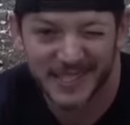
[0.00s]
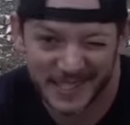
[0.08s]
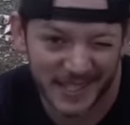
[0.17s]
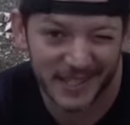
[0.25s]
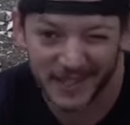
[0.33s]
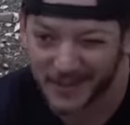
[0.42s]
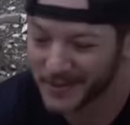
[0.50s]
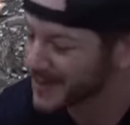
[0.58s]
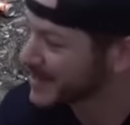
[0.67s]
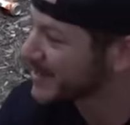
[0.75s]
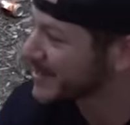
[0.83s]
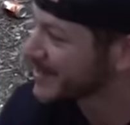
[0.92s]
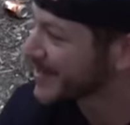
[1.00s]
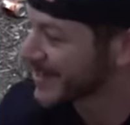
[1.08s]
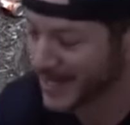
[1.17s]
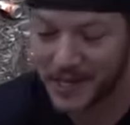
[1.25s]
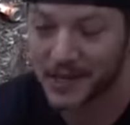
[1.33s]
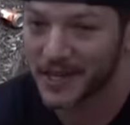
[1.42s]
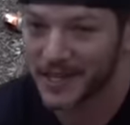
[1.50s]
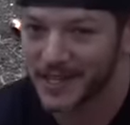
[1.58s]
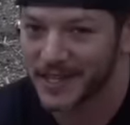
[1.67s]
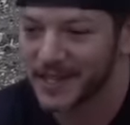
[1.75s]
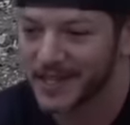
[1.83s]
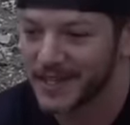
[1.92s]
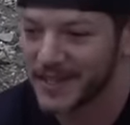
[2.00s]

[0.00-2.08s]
deer with an air gun,